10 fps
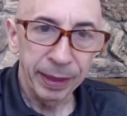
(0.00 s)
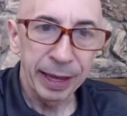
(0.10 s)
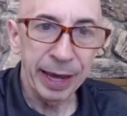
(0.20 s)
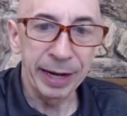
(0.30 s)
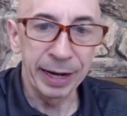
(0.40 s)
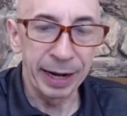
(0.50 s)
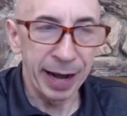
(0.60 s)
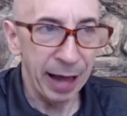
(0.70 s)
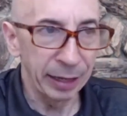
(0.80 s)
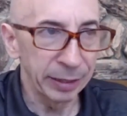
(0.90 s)
in an
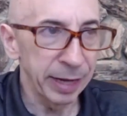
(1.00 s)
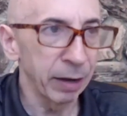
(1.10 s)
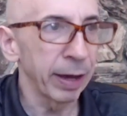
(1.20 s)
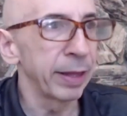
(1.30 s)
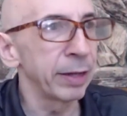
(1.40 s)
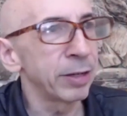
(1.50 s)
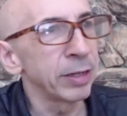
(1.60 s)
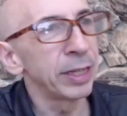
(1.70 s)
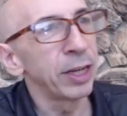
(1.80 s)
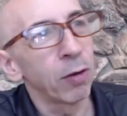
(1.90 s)
analysis, saying, okay, this is
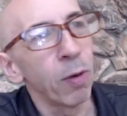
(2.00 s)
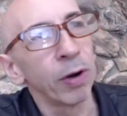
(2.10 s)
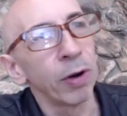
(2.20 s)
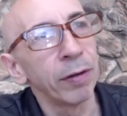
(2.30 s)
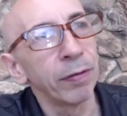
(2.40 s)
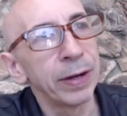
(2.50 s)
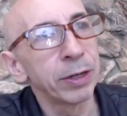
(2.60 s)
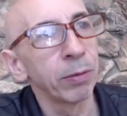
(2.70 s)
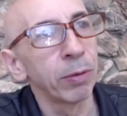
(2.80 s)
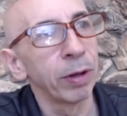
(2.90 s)
the quote
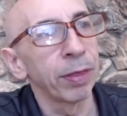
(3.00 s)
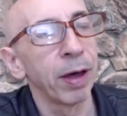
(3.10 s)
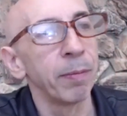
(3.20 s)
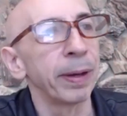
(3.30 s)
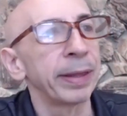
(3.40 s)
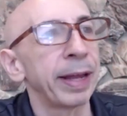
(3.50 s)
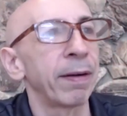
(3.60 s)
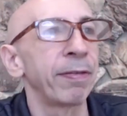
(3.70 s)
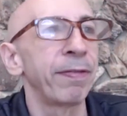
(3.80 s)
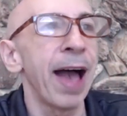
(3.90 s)
unofficial rule of thumb, but there
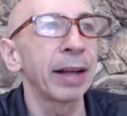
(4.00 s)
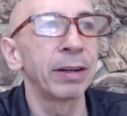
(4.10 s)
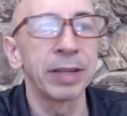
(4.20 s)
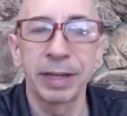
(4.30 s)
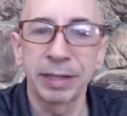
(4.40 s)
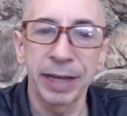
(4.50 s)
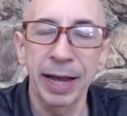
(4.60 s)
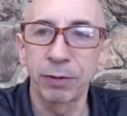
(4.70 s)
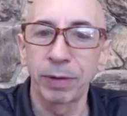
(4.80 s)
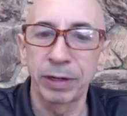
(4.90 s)
are factors in this
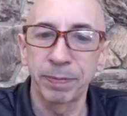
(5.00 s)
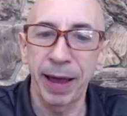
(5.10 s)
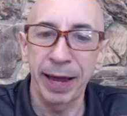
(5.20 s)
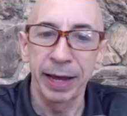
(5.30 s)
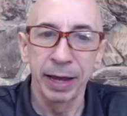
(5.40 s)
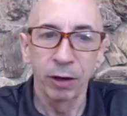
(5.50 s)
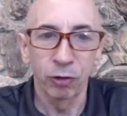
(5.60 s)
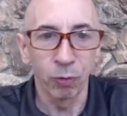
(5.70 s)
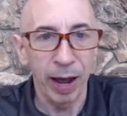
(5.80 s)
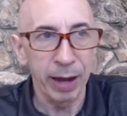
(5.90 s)
case which may
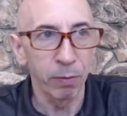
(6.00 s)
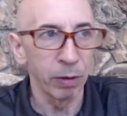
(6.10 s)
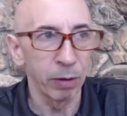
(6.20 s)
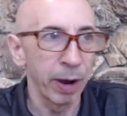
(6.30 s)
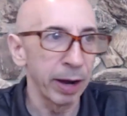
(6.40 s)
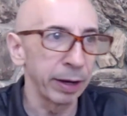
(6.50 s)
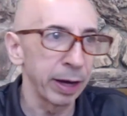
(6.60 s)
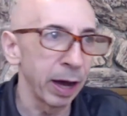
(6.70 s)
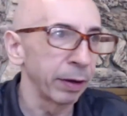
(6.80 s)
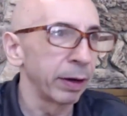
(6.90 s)
sway it one way or the
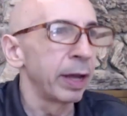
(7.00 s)
other.